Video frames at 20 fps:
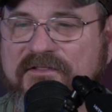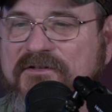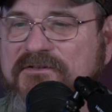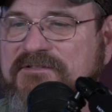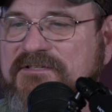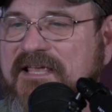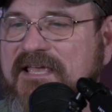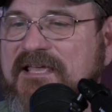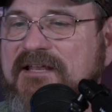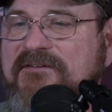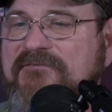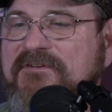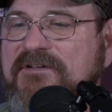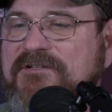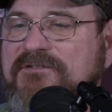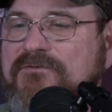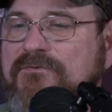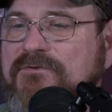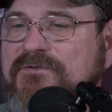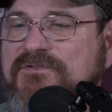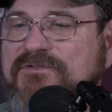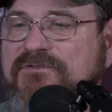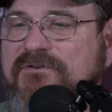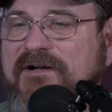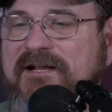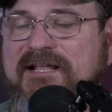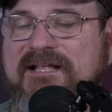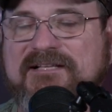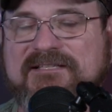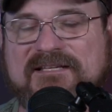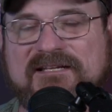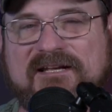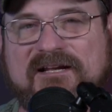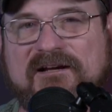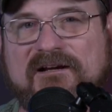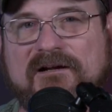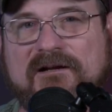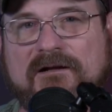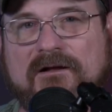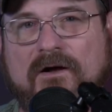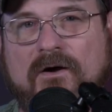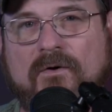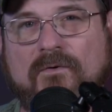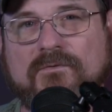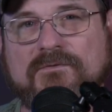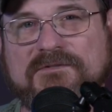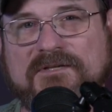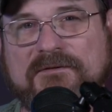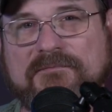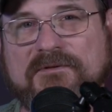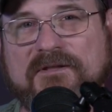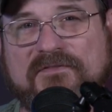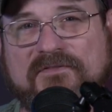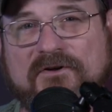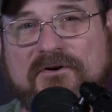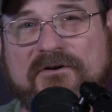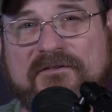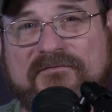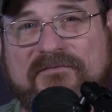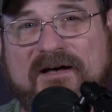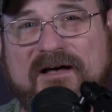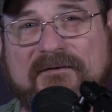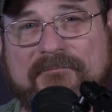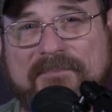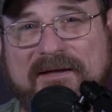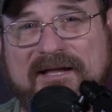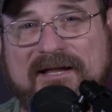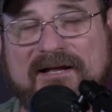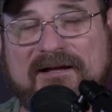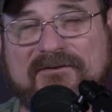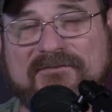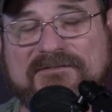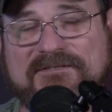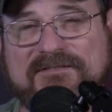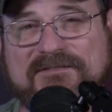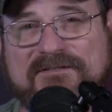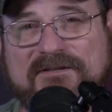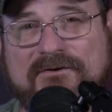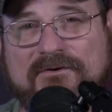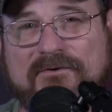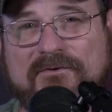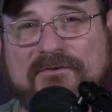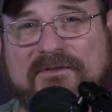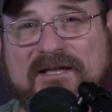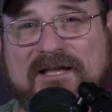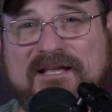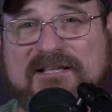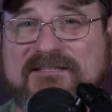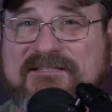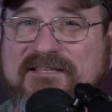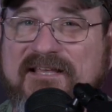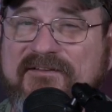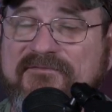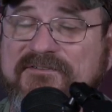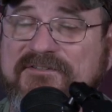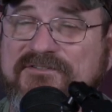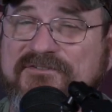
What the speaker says: those individual strands in there holds up to 35 pounds. So they got 7